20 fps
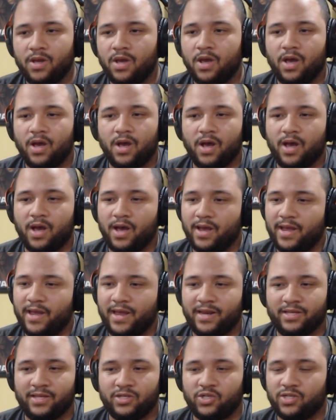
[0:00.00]
Uh, and
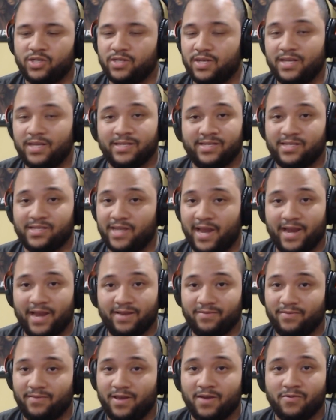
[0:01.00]
it's just insane.
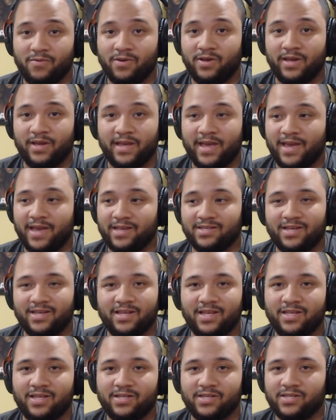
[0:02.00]
It really is. And
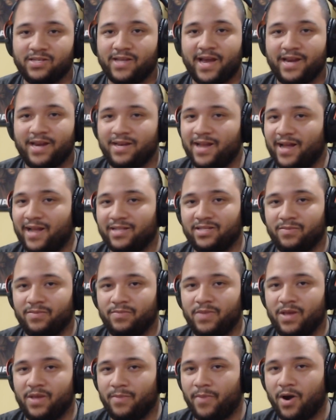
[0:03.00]
he decided not to
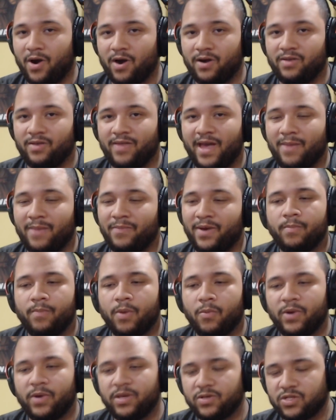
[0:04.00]
be a part of that. But
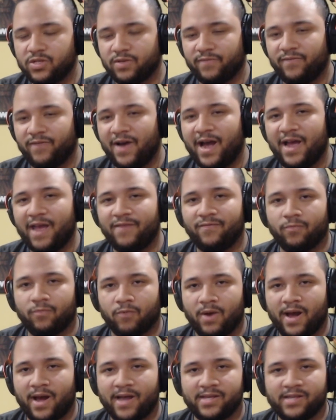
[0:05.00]
when you survive
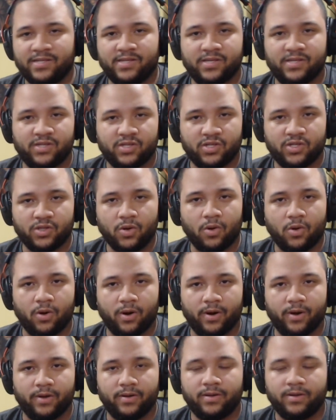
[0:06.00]
Roz's
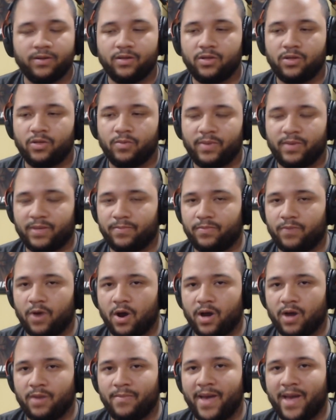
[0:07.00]
sword, you be
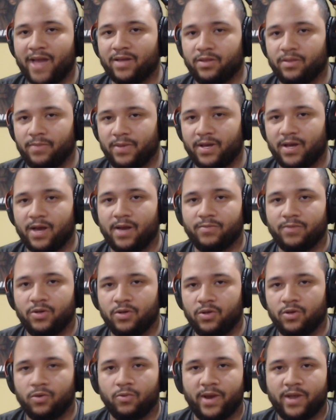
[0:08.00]
automatically become the
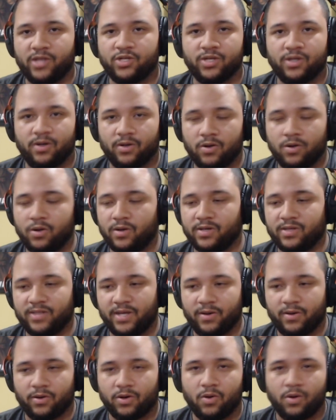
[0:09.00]
new Ra's al Ghul because they
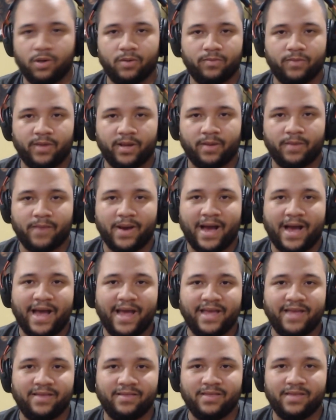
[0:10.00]
were going, like,
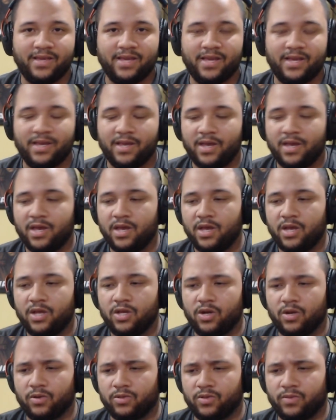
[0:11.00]
by the you
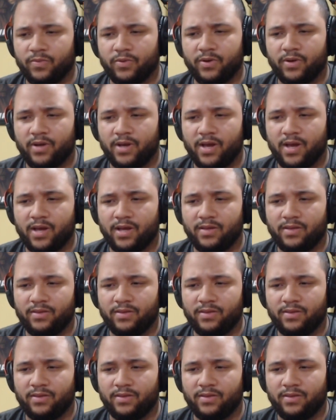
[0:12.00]
know, to, uh,